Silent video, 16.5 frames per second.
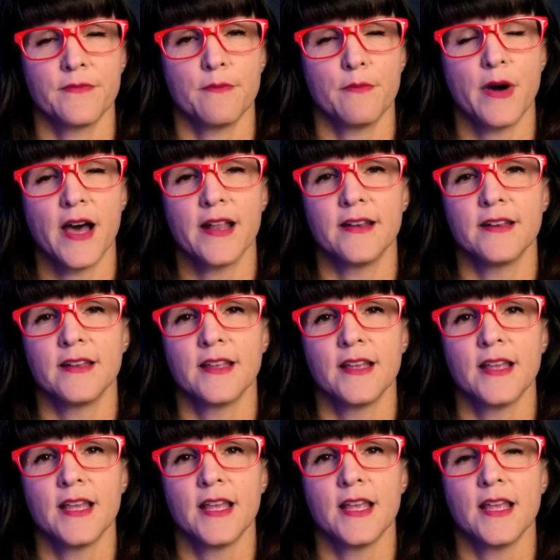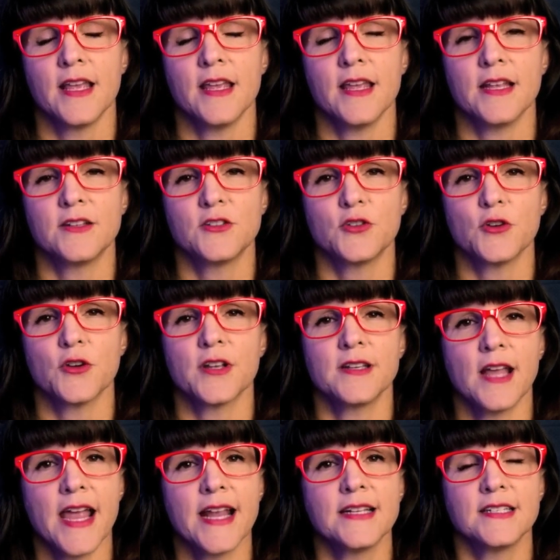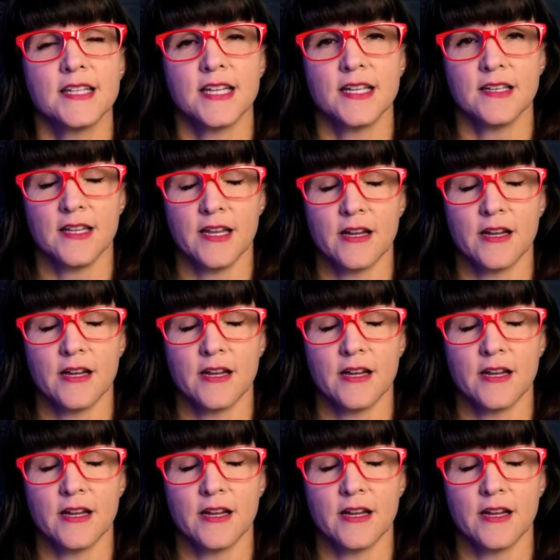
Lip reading: but it took 19